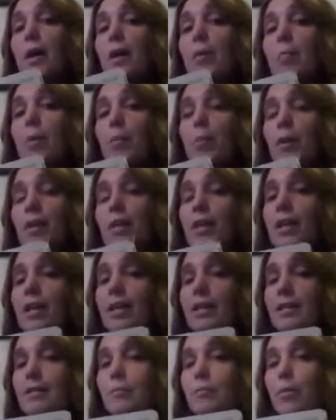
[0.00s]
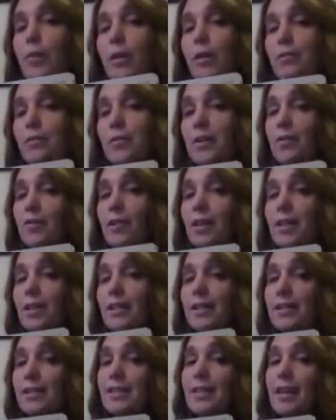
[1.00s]
But putting a book in front of a
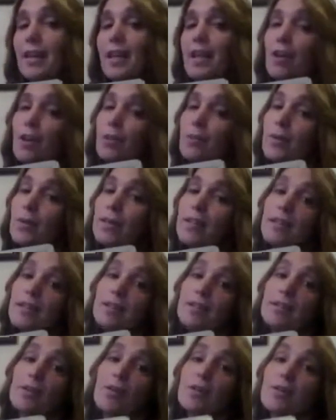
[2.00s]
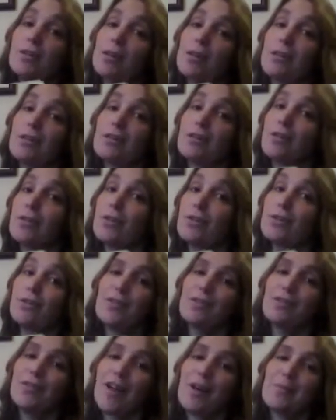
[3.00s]
kid and say, here, read this, and you also get to do these
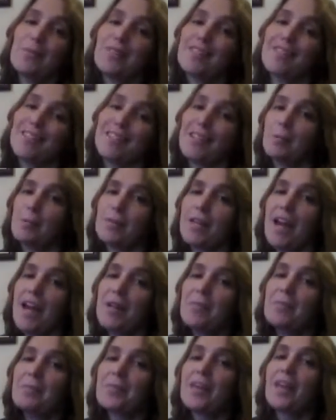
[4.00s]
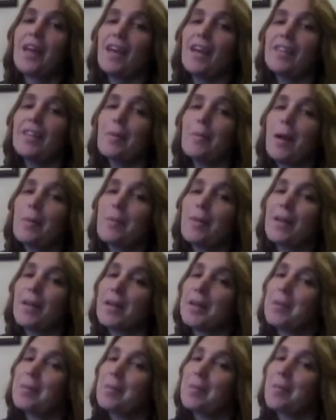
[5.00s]
fun flaps at the same time, they might be a
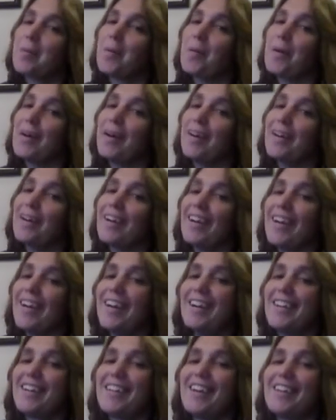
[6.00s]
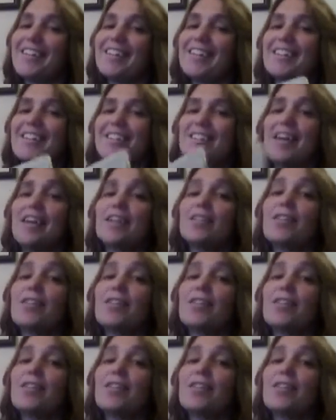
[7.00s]
little bit more inclined to do that.